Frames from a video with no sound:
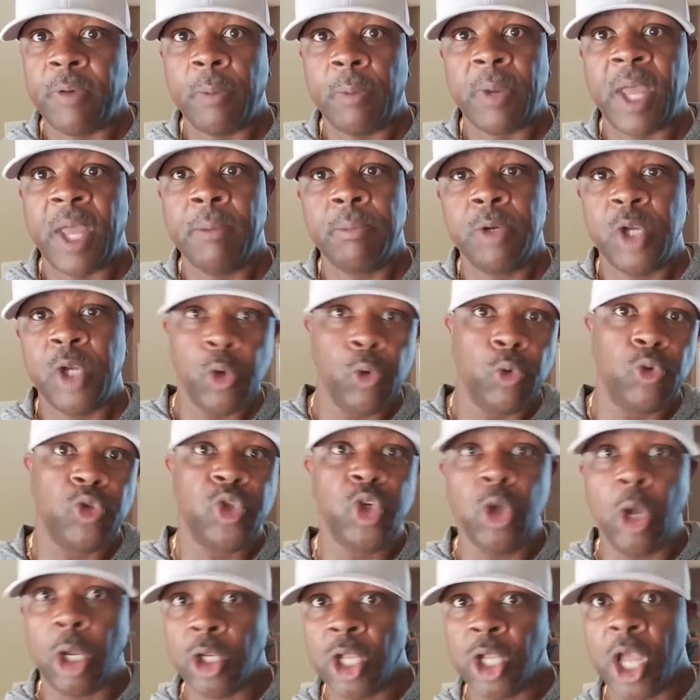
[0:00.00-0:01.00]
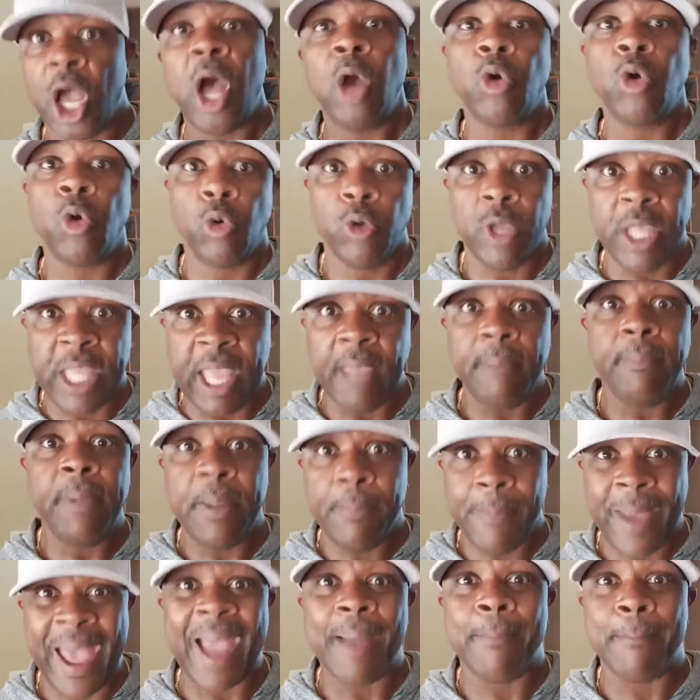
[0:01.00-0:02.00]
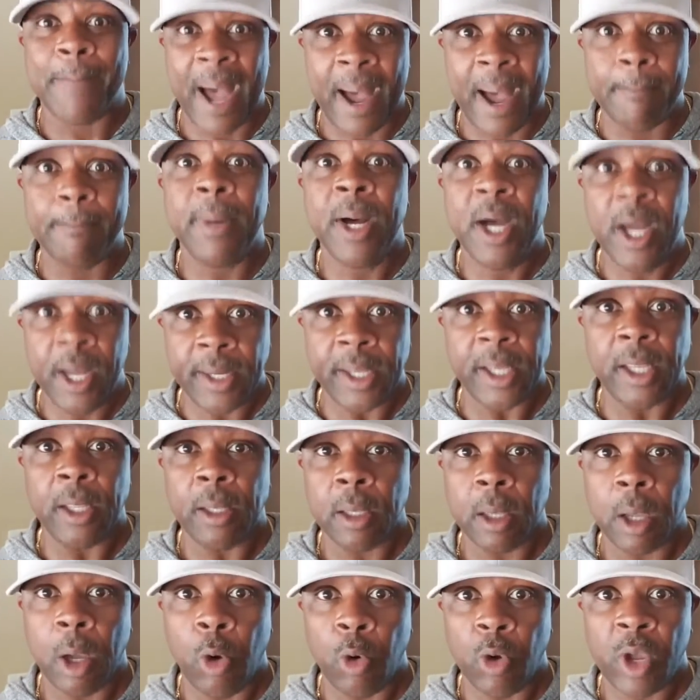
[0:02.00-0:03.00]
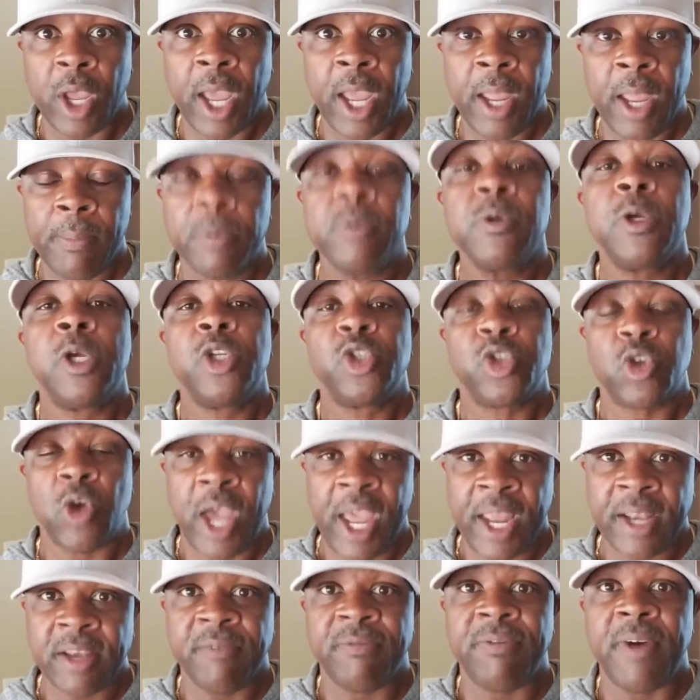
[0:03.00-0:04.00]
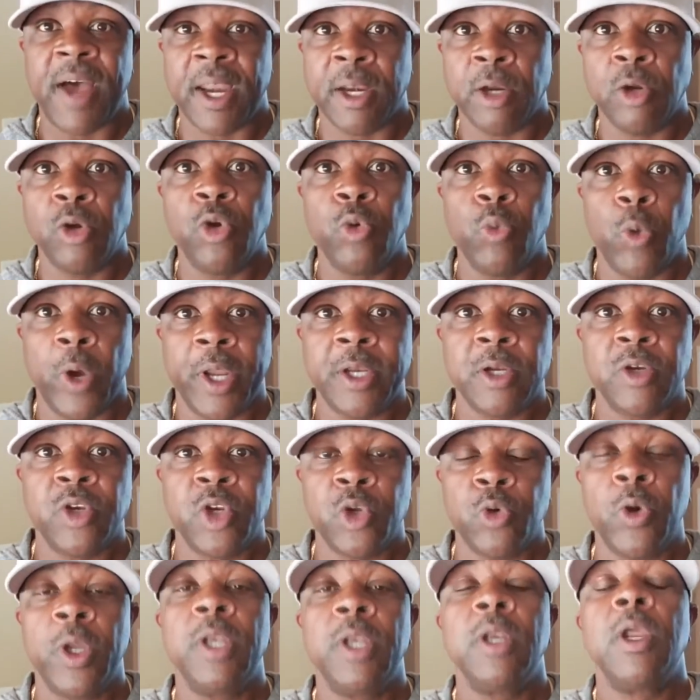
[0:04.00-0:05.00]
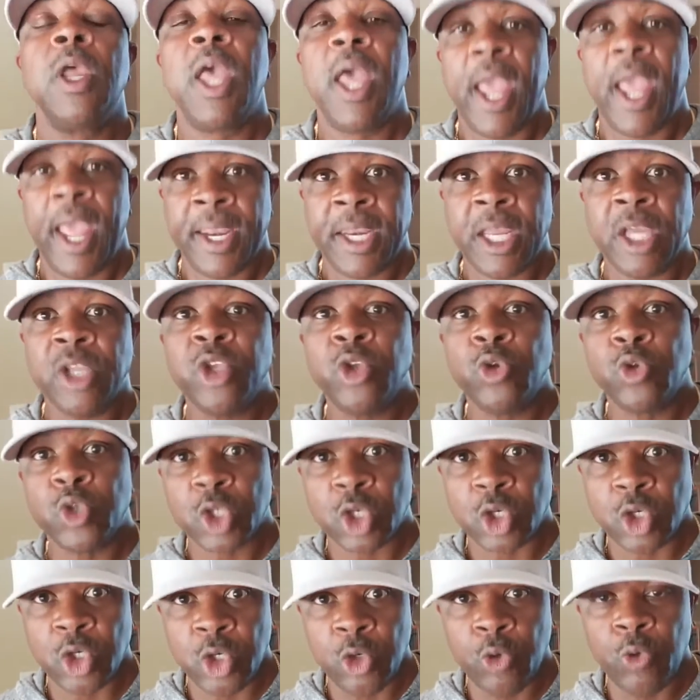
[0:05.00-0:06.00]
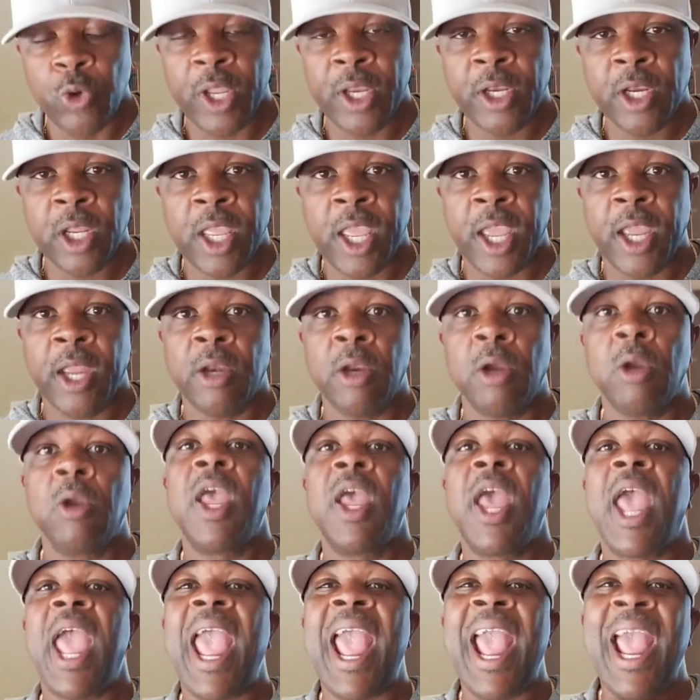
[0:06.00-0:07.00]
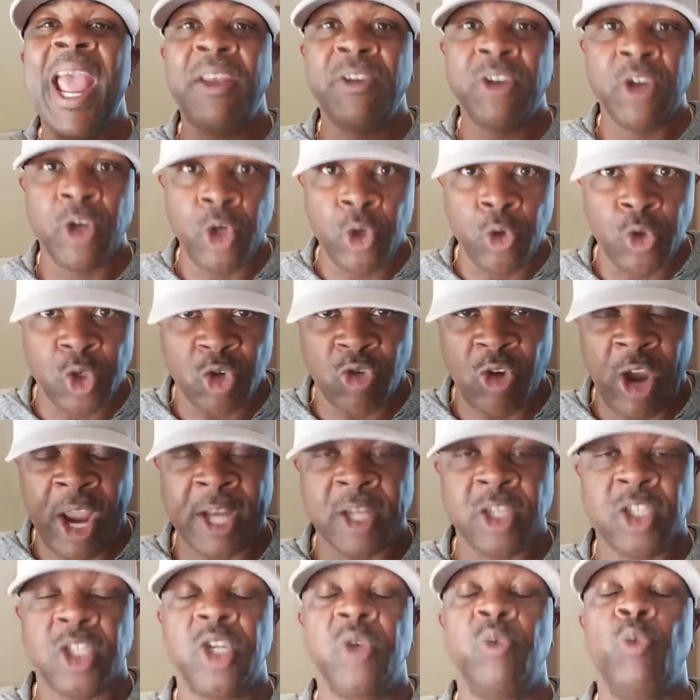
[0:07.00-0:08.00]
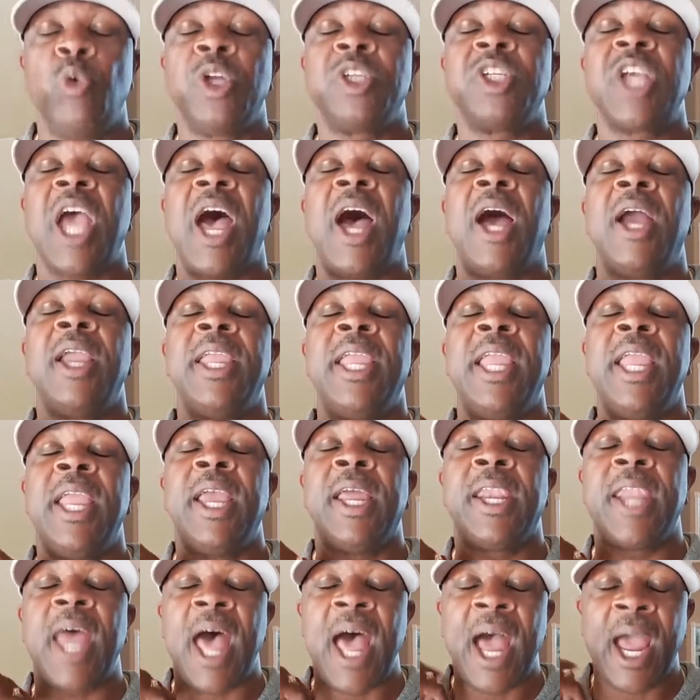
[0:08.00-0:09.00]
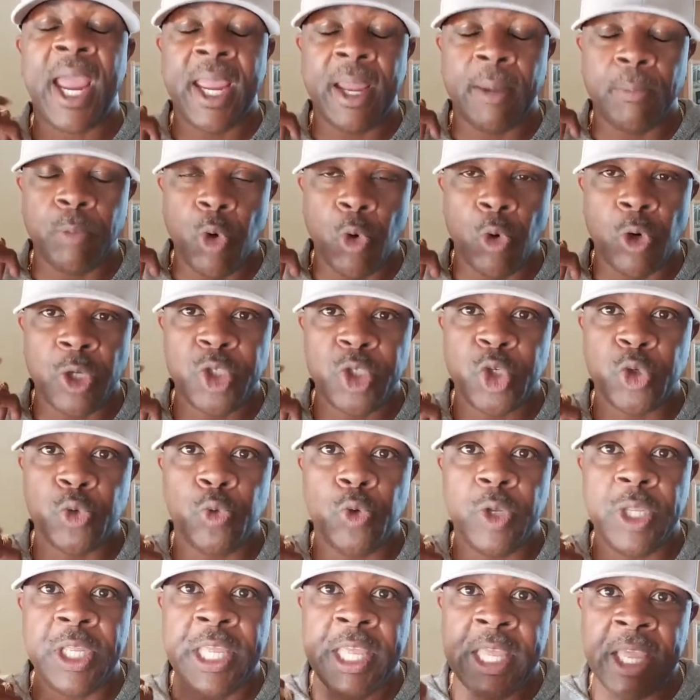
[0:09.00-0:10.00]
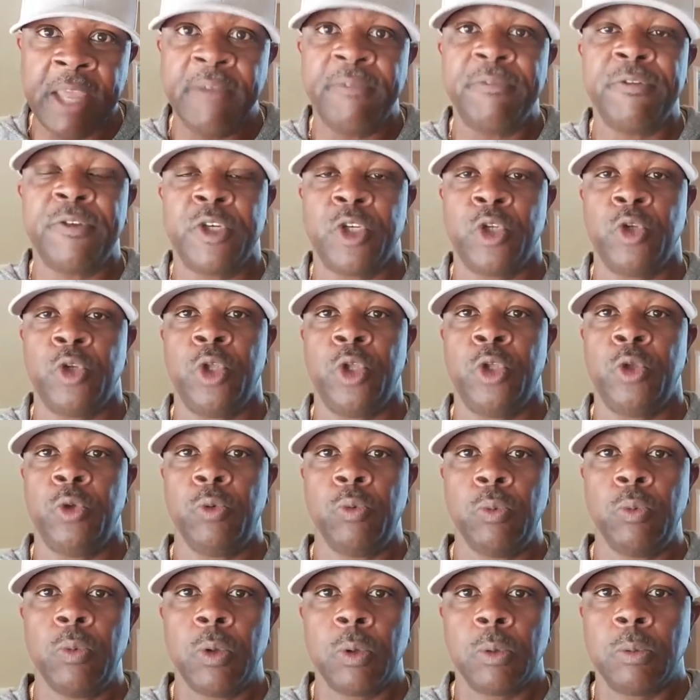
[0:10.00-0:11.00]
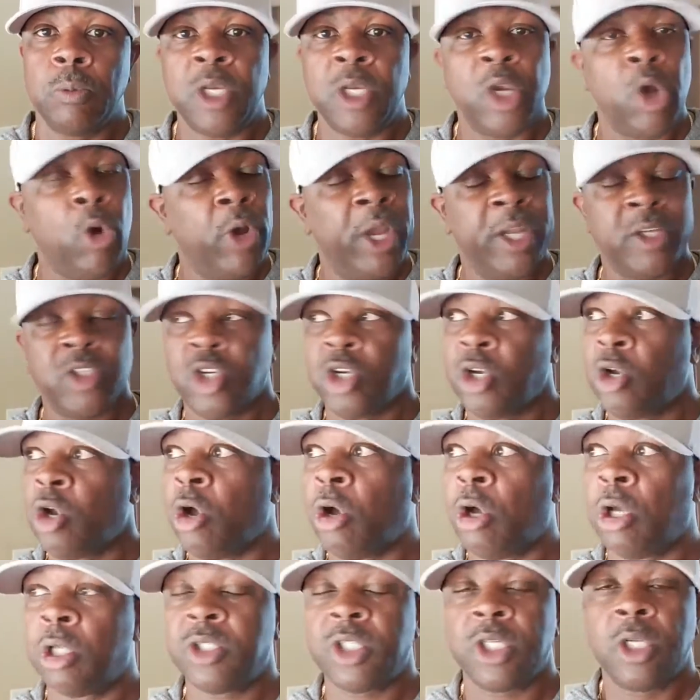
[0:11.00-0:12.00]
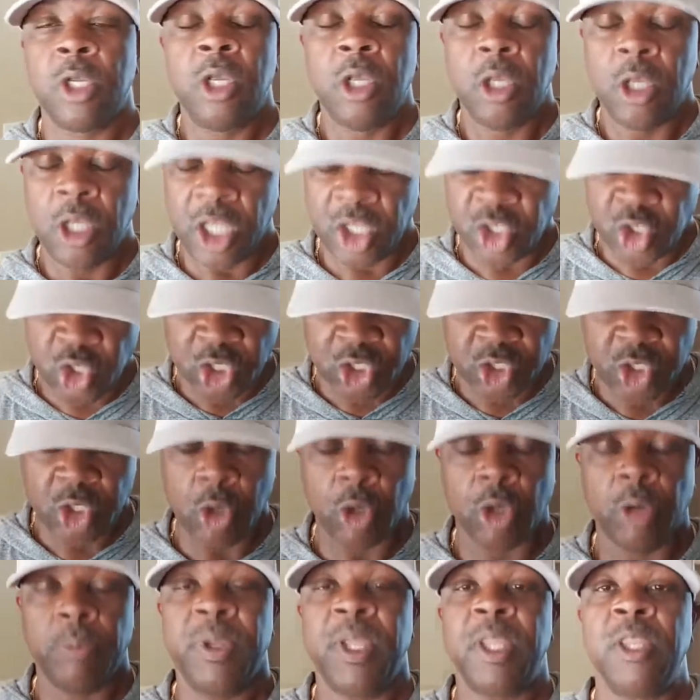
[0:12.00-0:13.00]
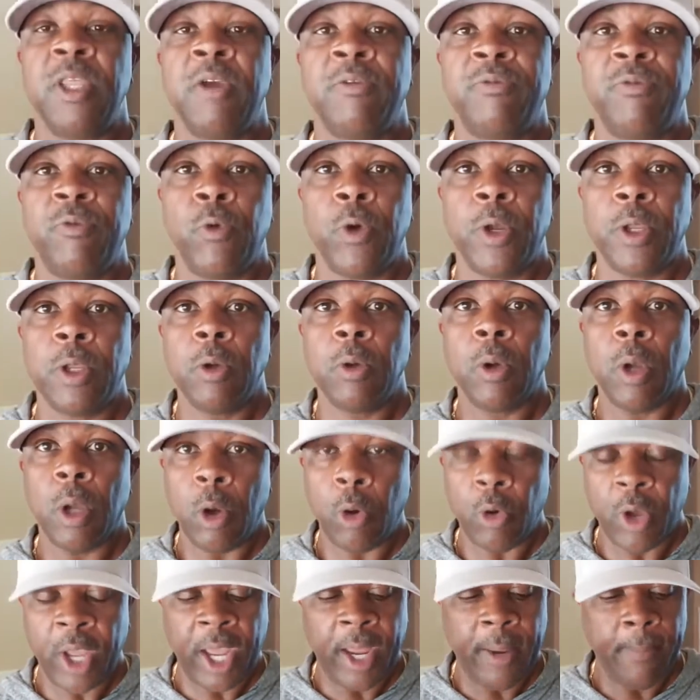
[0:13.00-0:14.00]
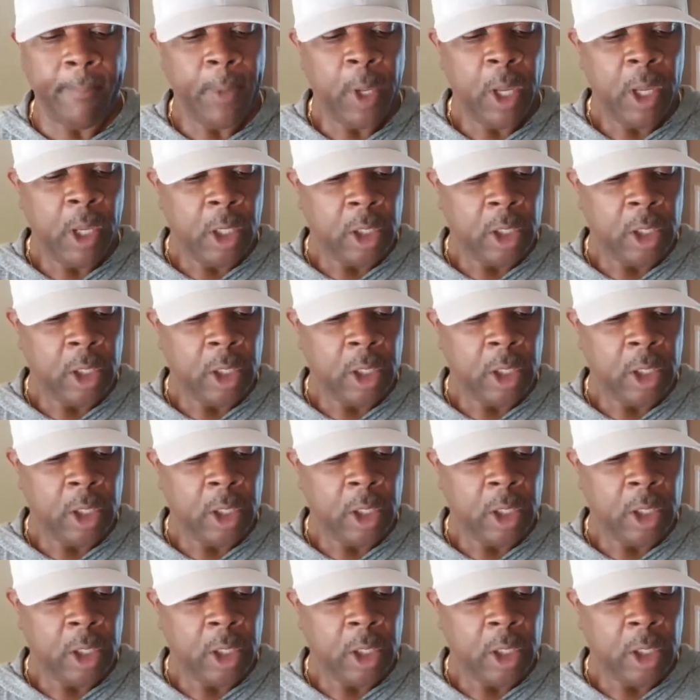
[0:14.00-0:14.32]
I'm like, dude, y'all gonna give me back my money, okay? So I had to find a new way to do it. And I used the new indicator and the new strategy, which again, I am going to give to you. No extra cost. It's just gonna be there for you, okay?